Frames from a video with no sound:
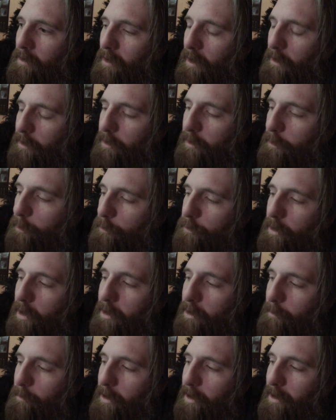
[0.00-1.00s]
I think they're
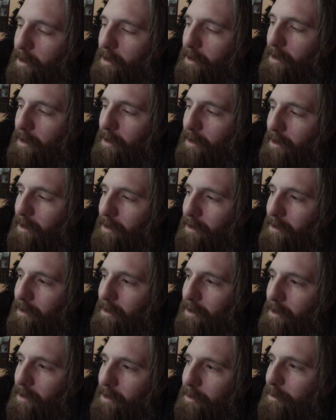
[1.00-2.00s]
trying to make a, uh,
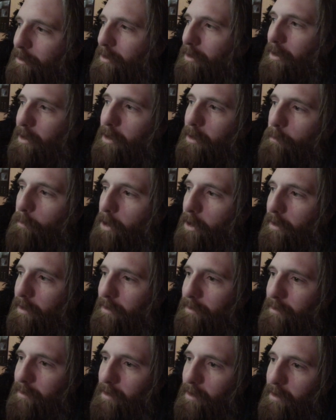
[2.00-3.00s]
you know, like an
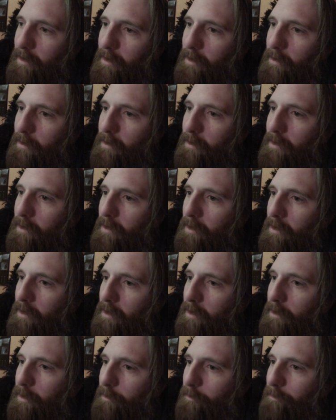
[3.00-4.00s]
American Psycho.
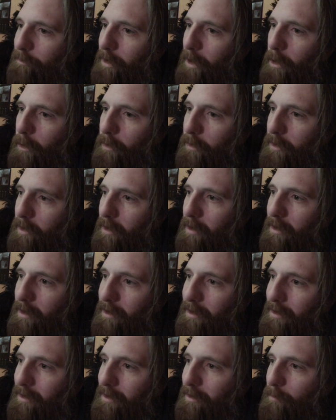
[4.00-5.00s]
You're following
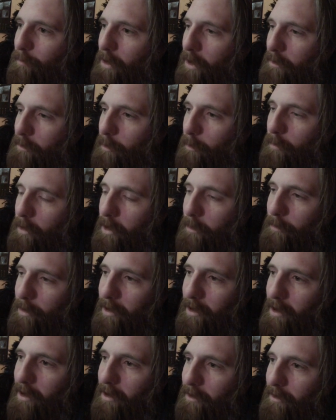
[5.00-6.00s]
the Patrick Bateman
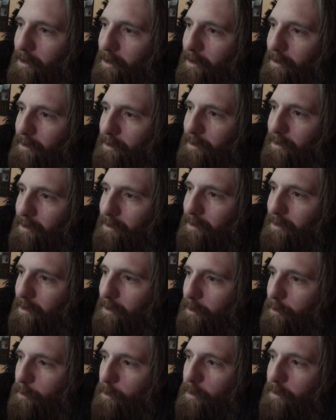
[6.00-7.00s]
guy around
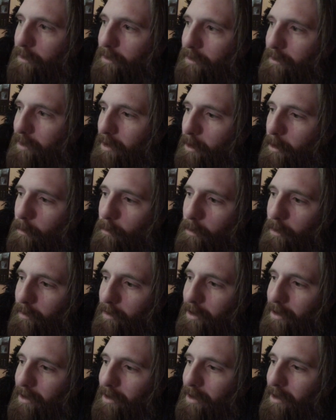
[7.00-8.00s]
like throughout the entire
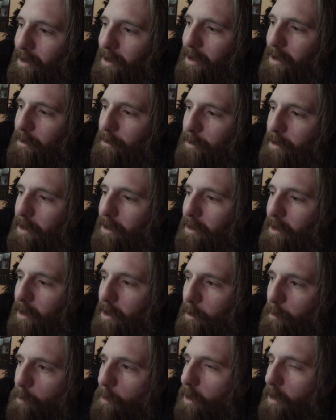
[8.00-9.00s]
movie. And you're kind of
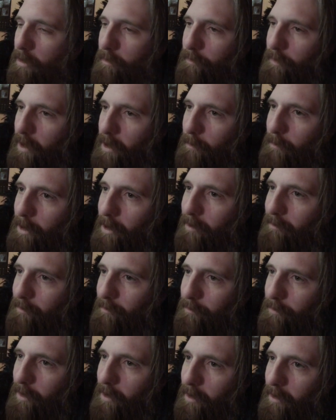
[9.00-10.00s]
like, why the fuck am I having
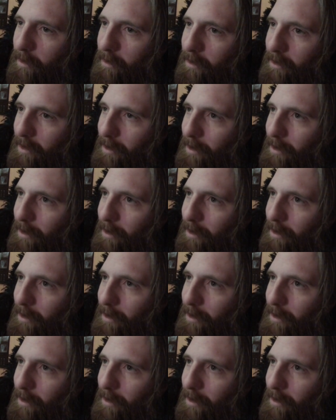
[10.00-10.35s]
fun